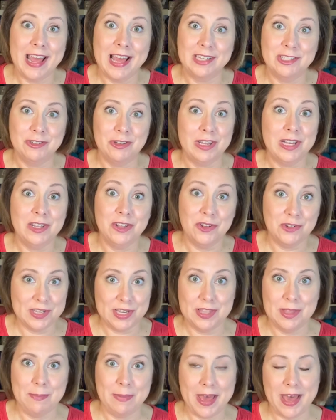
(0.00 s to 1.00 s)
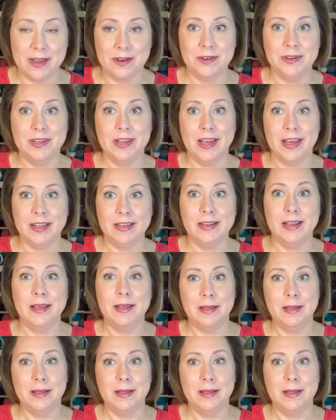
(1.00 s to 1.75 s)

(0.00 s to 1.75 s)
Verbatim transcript: actually looked at the pattern yet,